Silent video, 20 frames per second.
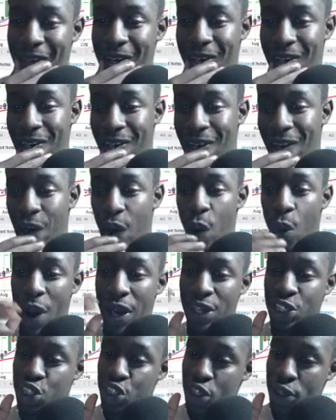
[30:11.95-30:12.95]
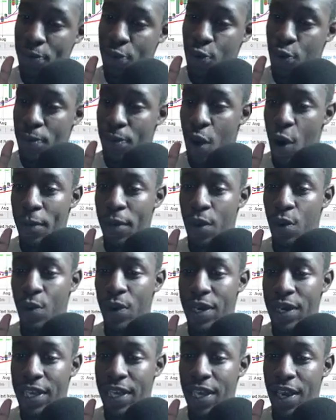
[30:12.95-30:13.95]
a questionable moment
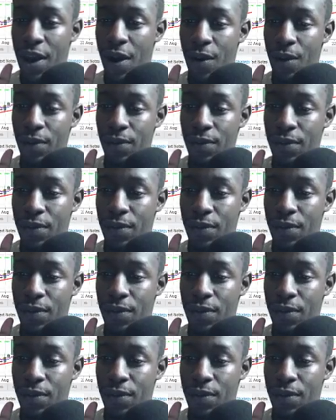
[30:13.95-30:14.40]
with Neo